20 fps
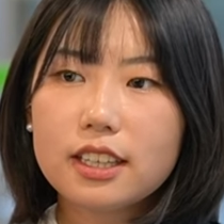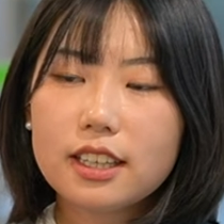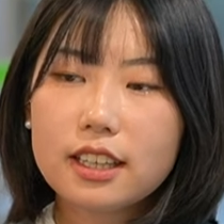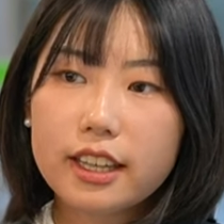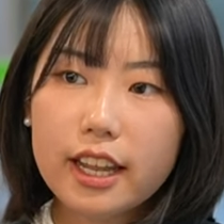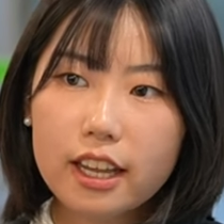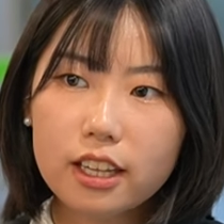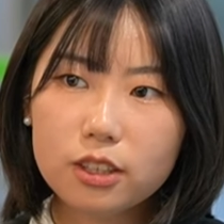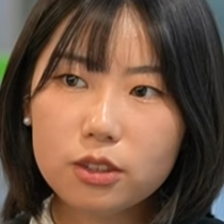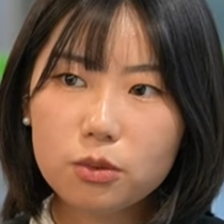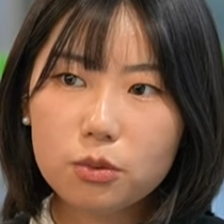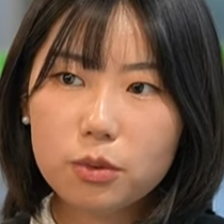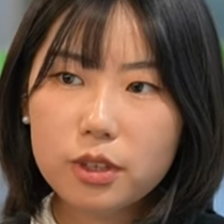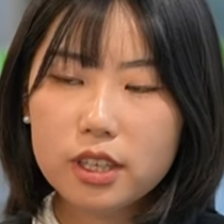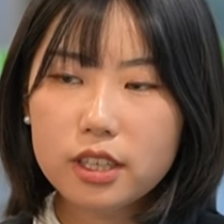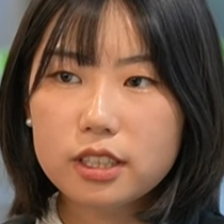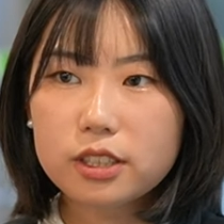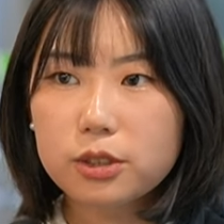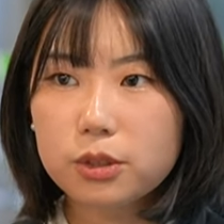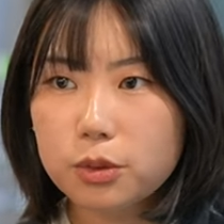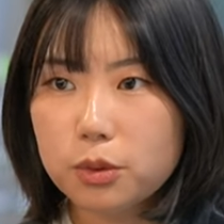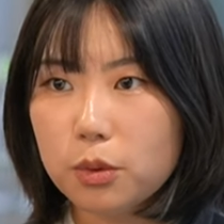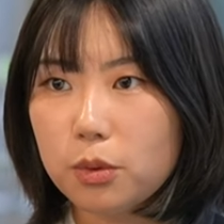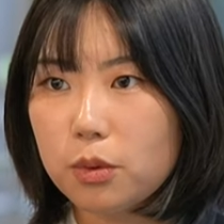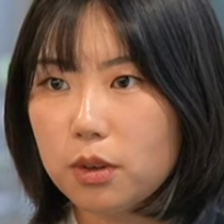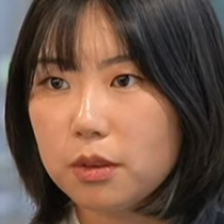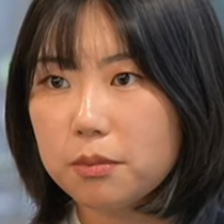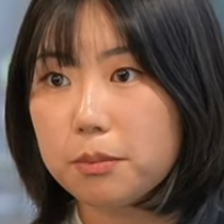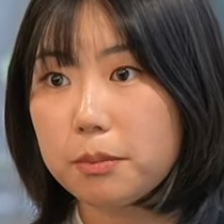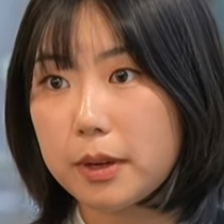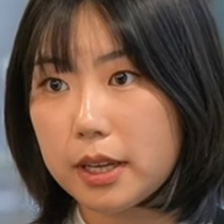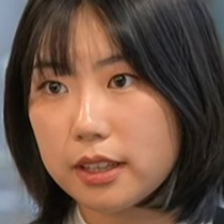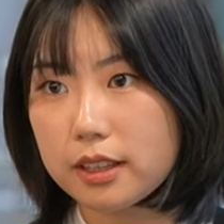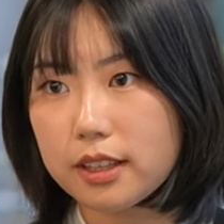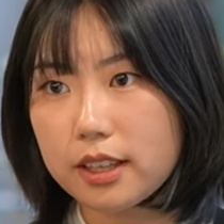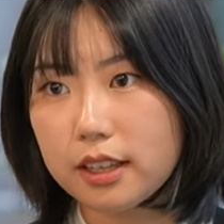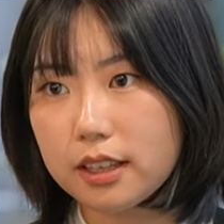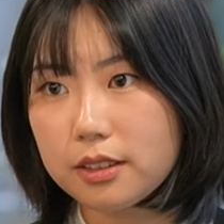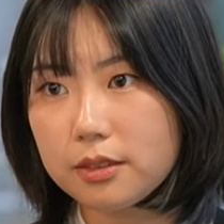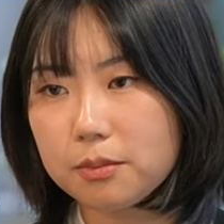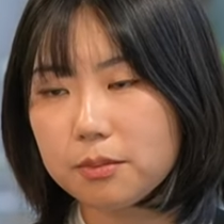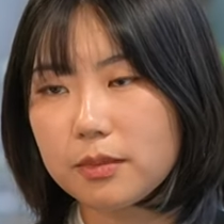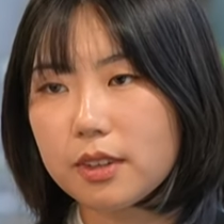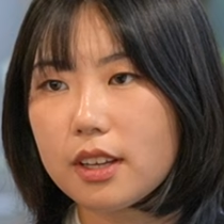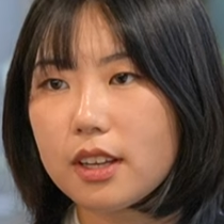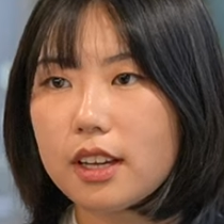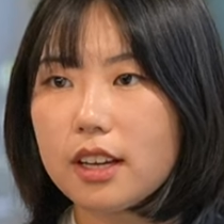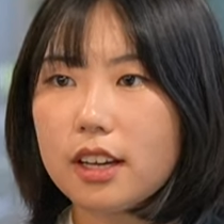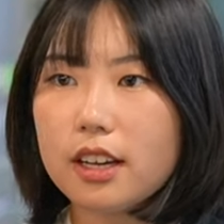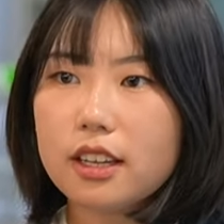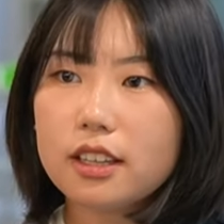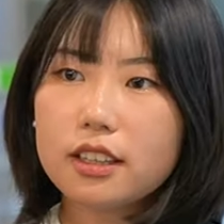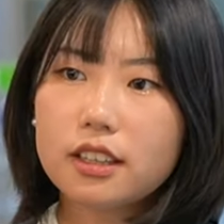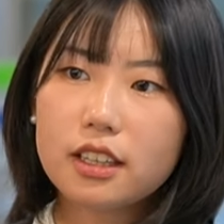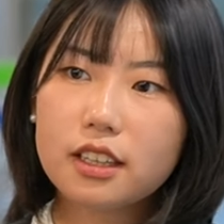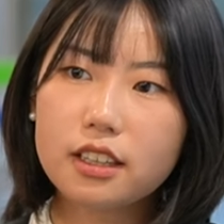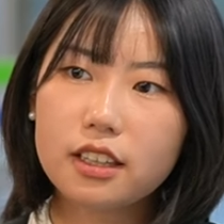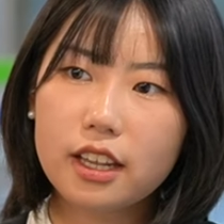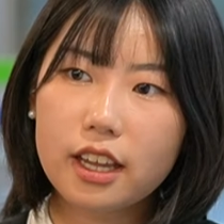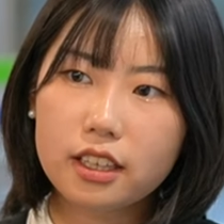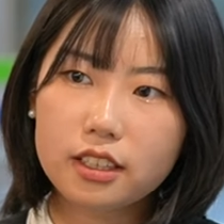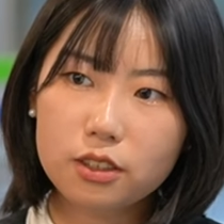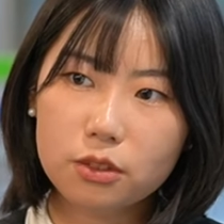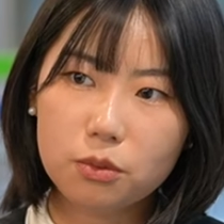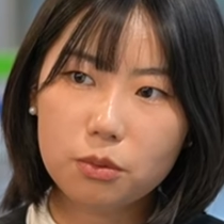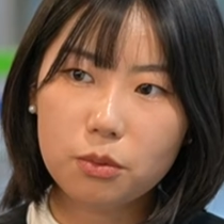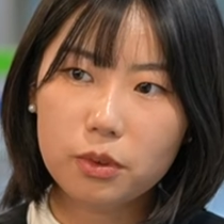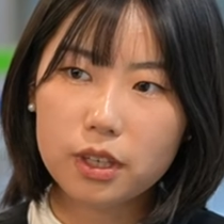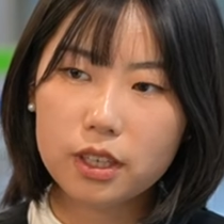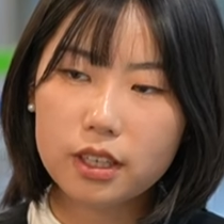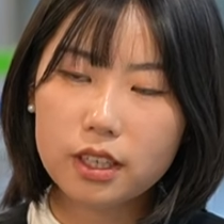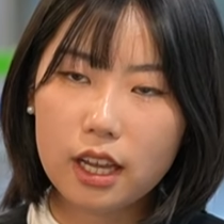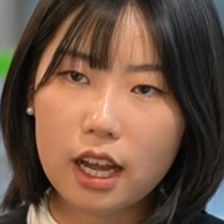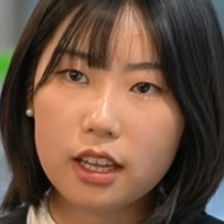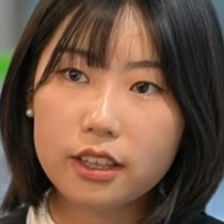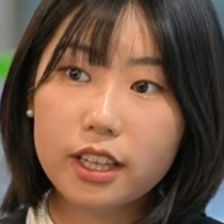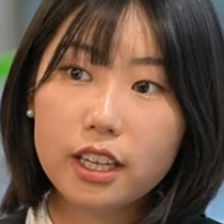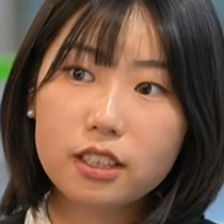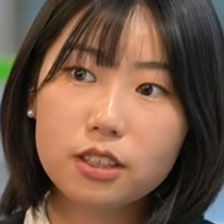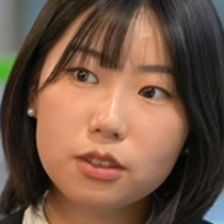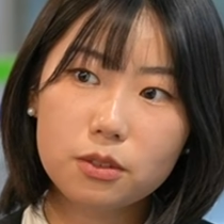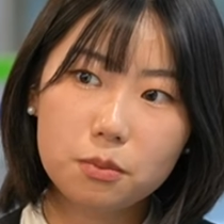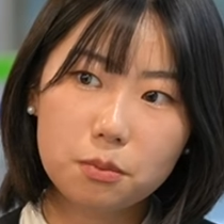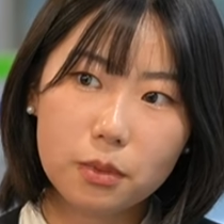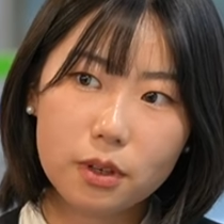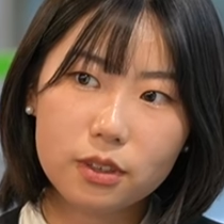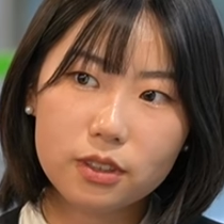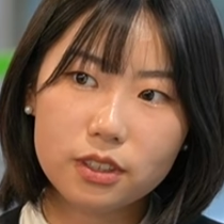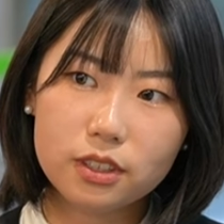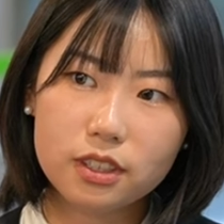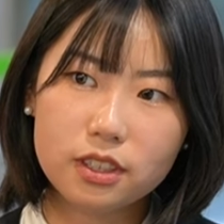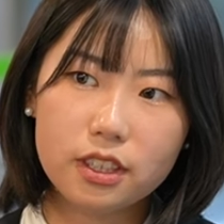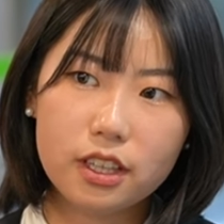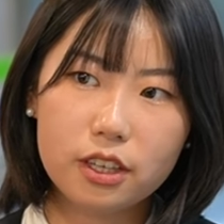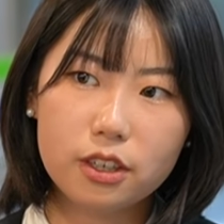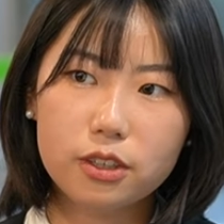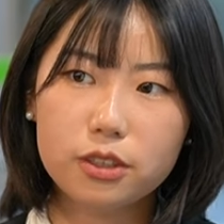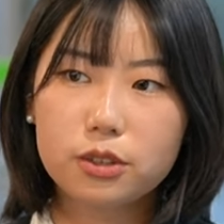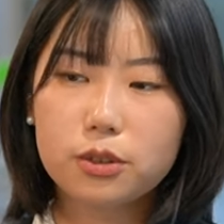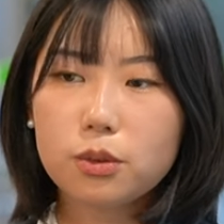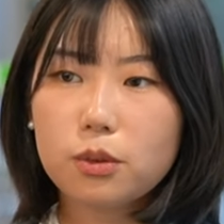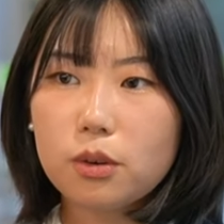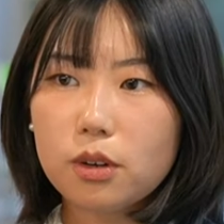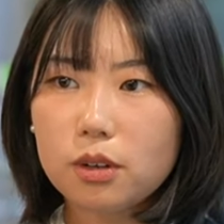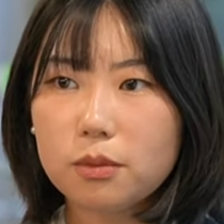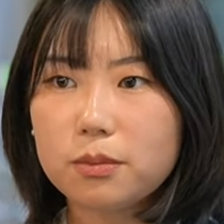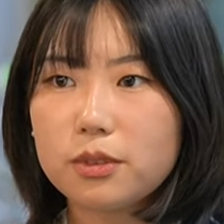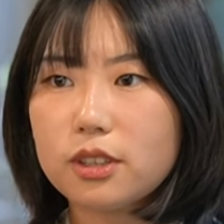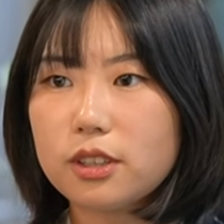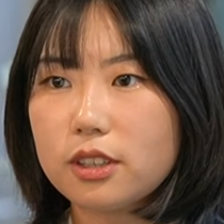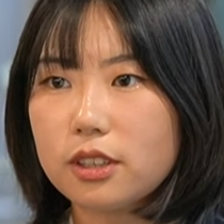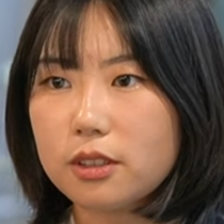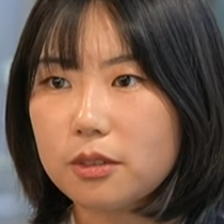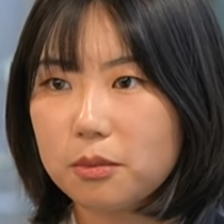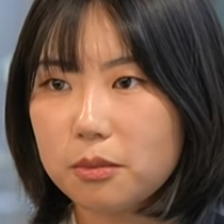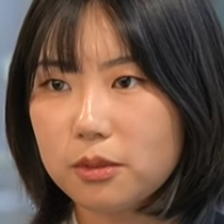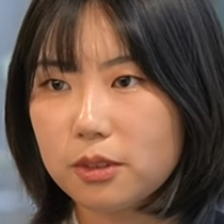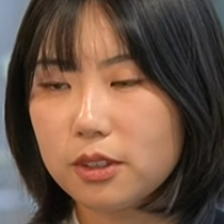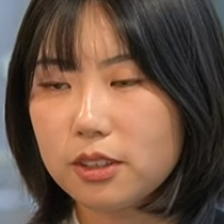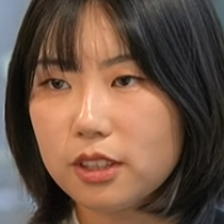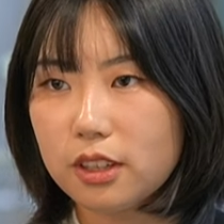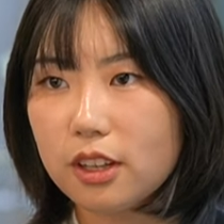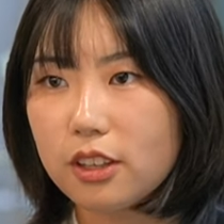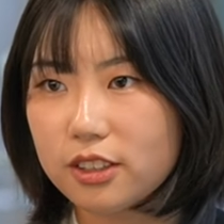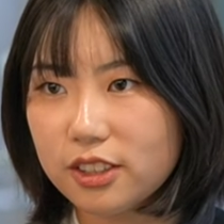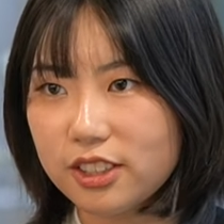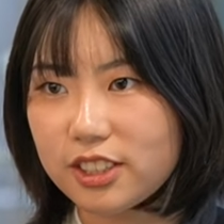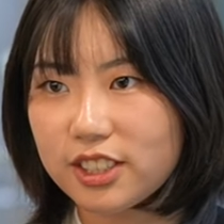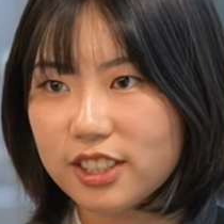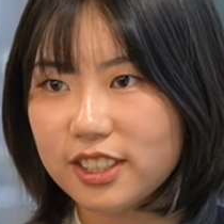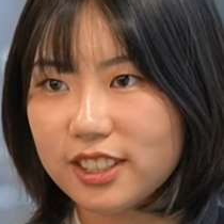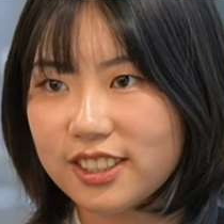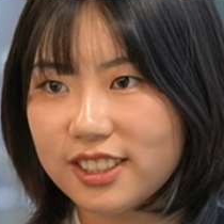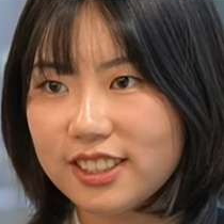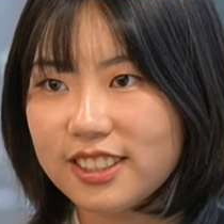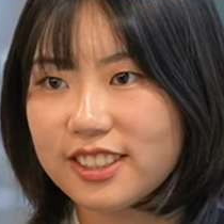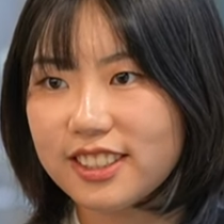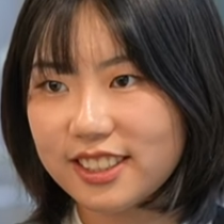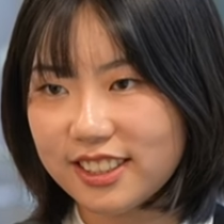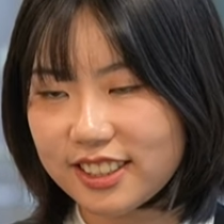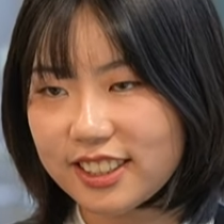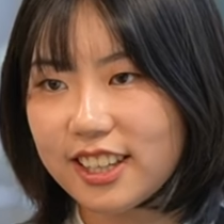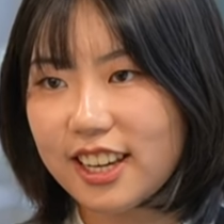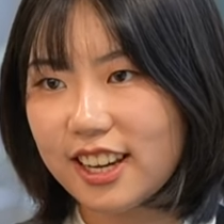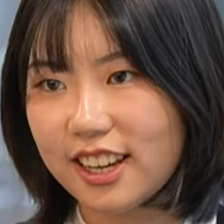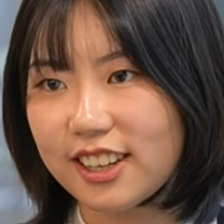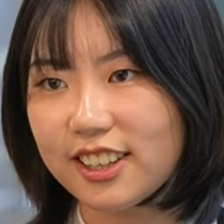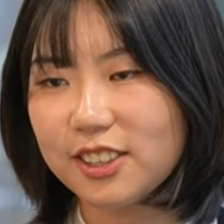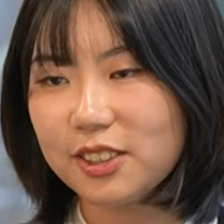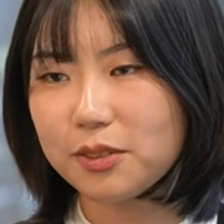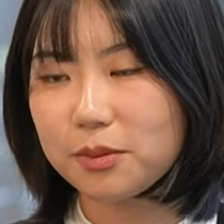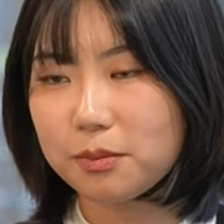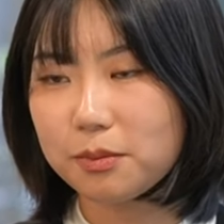next week show up beta, and then next week, uh, next month they show up the launching. The launching version. Yeah. So